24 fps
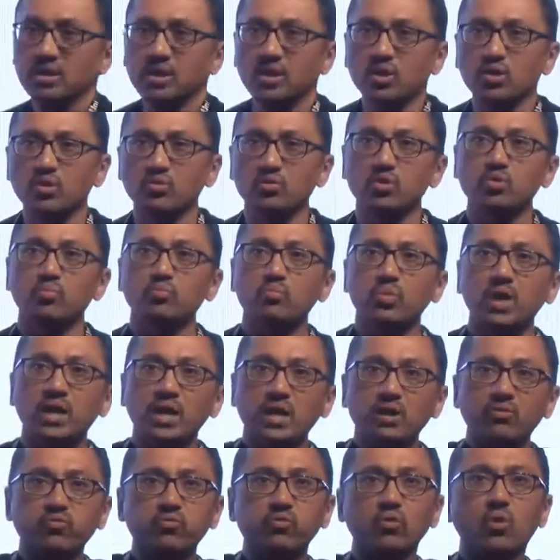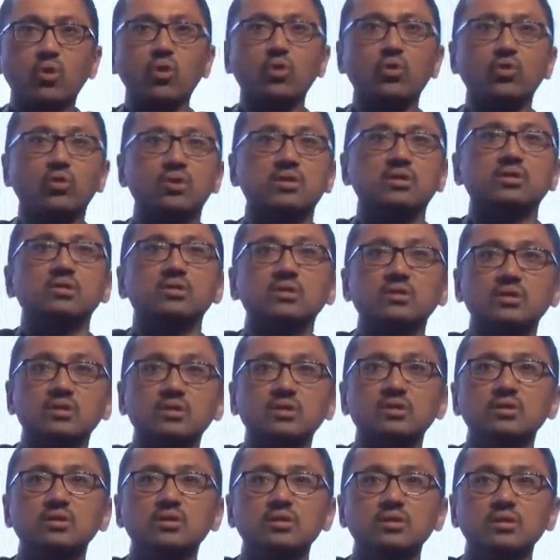you know, you build a fort,
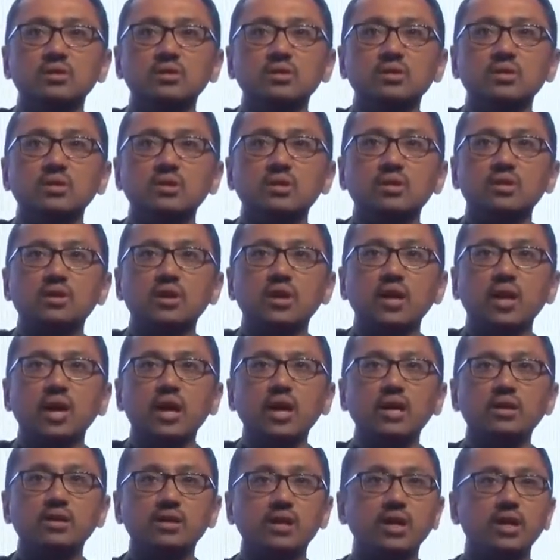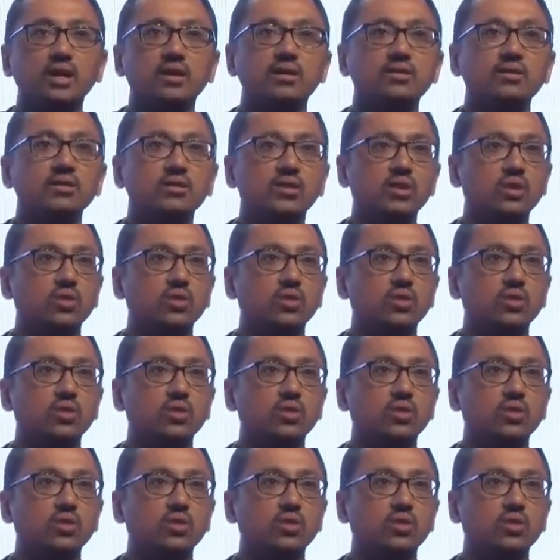and then,